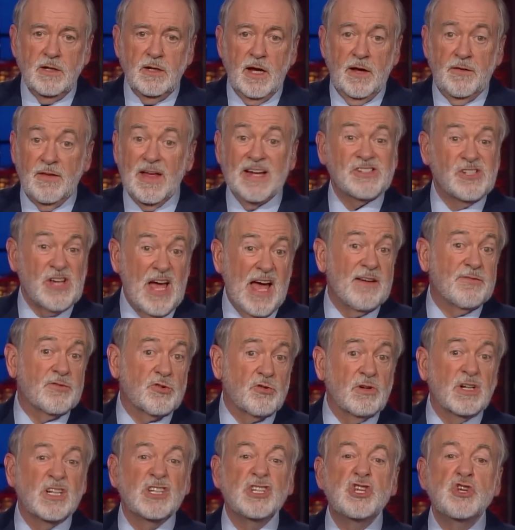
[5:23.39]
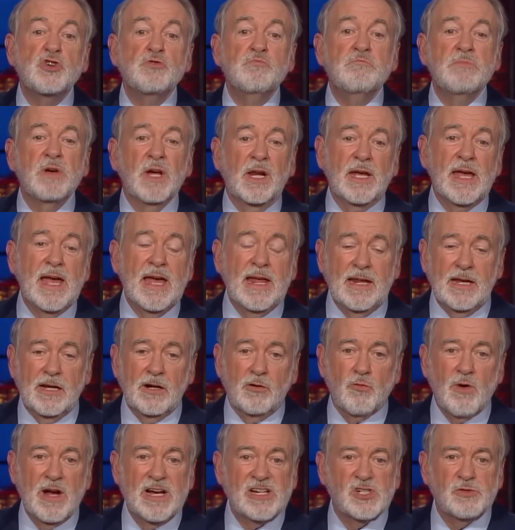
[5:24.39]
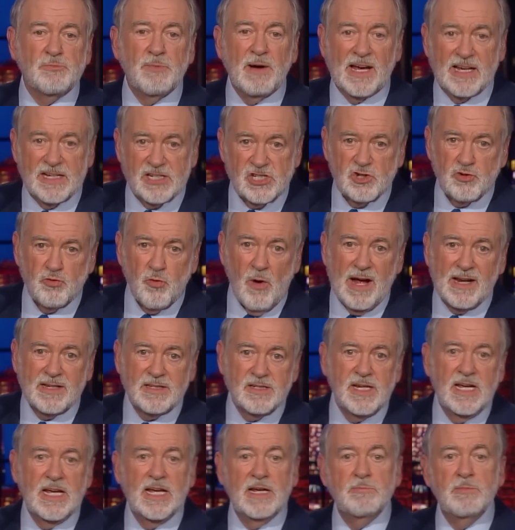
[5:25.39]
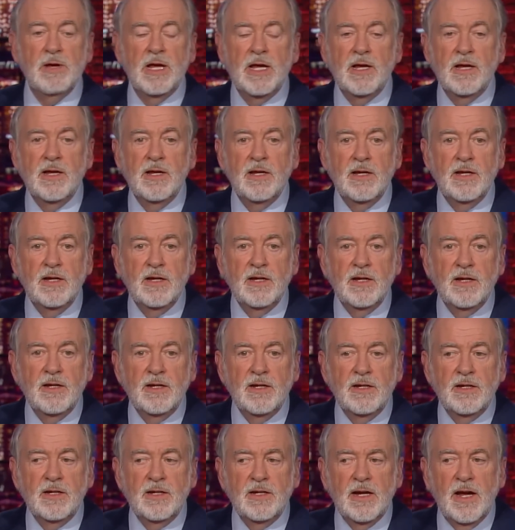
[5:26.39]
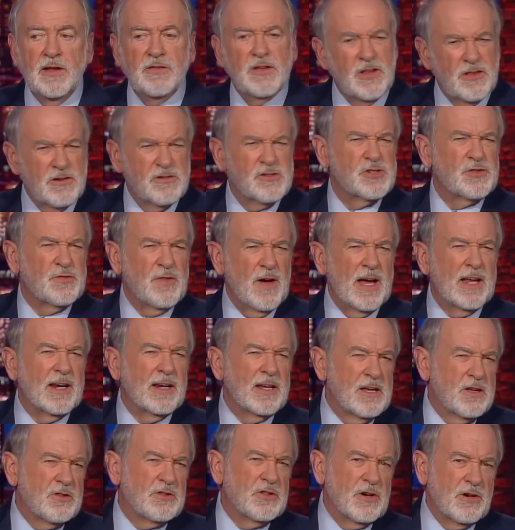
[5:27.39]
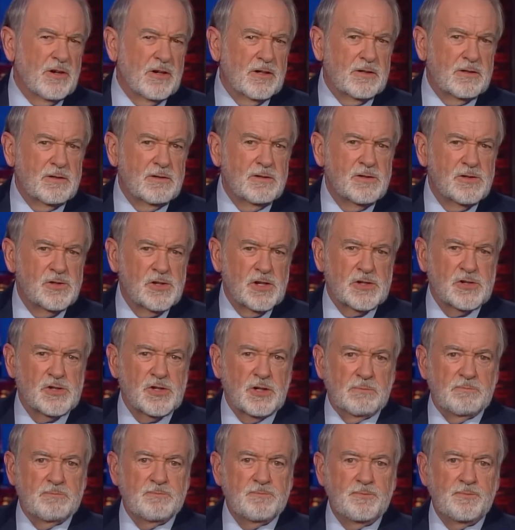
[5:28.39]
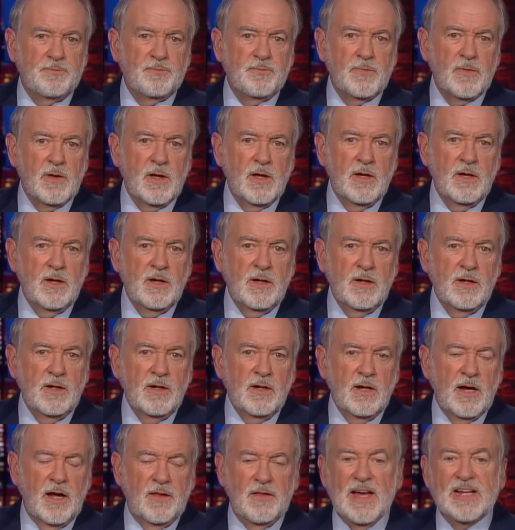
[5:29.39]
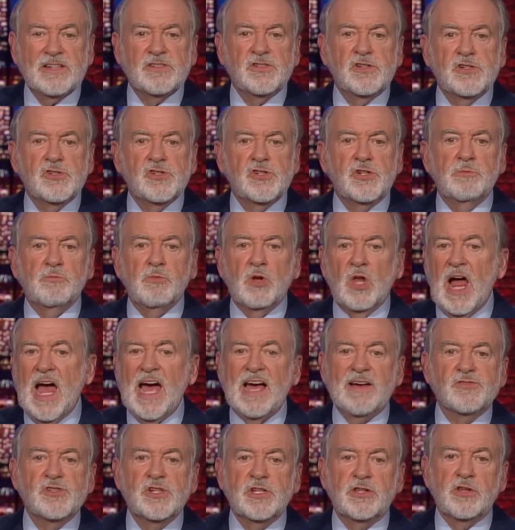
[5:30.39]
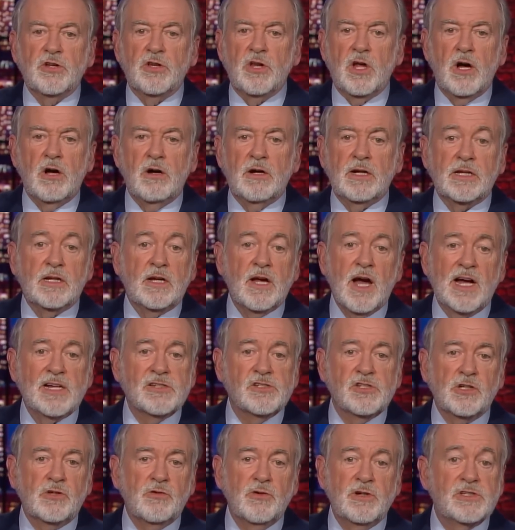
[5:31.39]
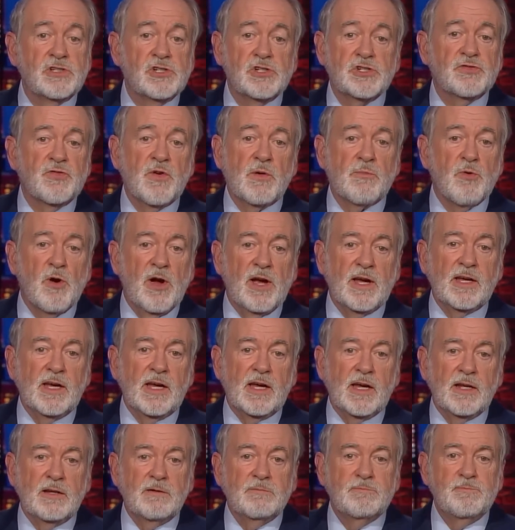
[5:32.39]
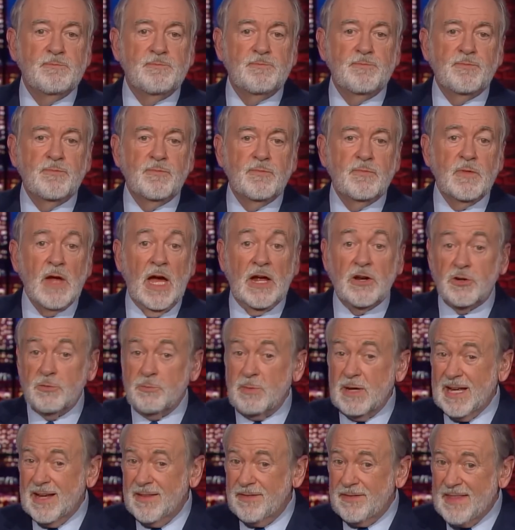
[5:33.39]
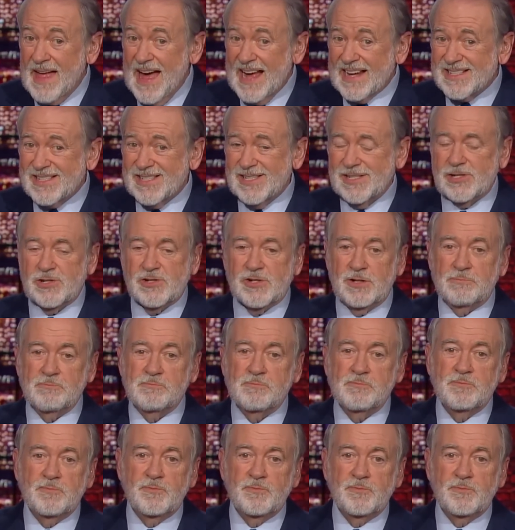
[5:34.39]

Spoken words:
And that's after a humiliating arrest by a SWAT team. And then there's finally a third system. And that system laughs at the law and consequences for breaking it. And to be in that system,